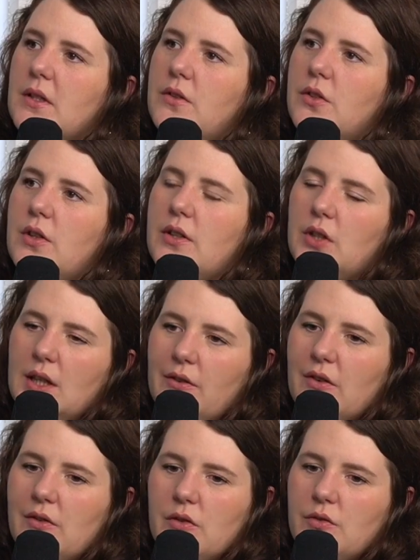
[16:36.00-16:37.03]
No, I don't think I've
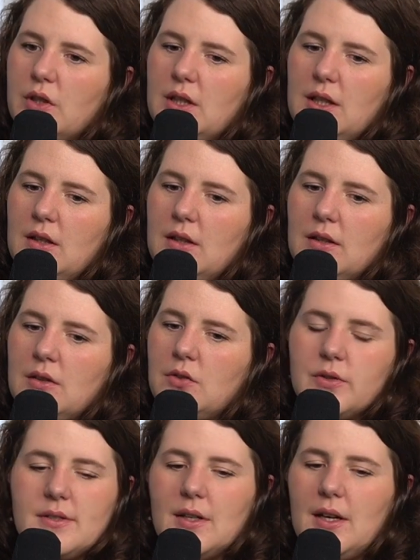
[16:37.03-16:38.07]
ever really
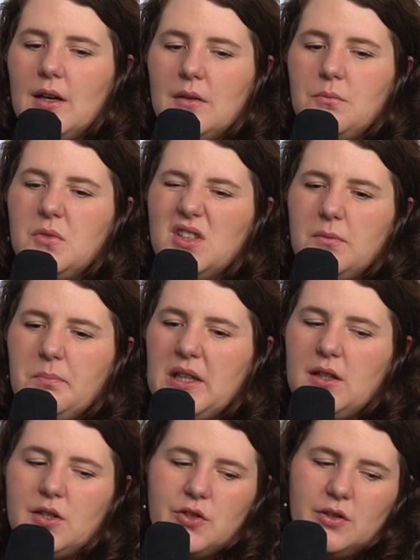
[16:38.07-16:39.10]
lost it. I'm really
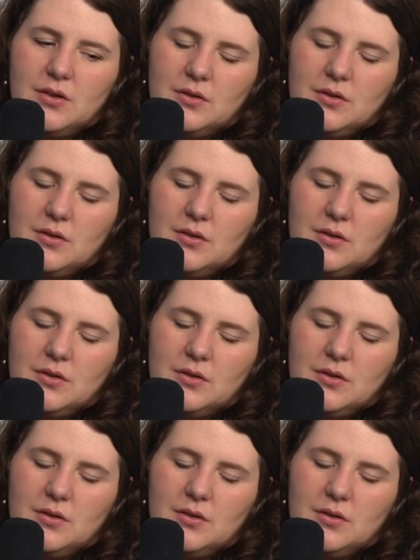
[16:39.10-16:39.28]
patient.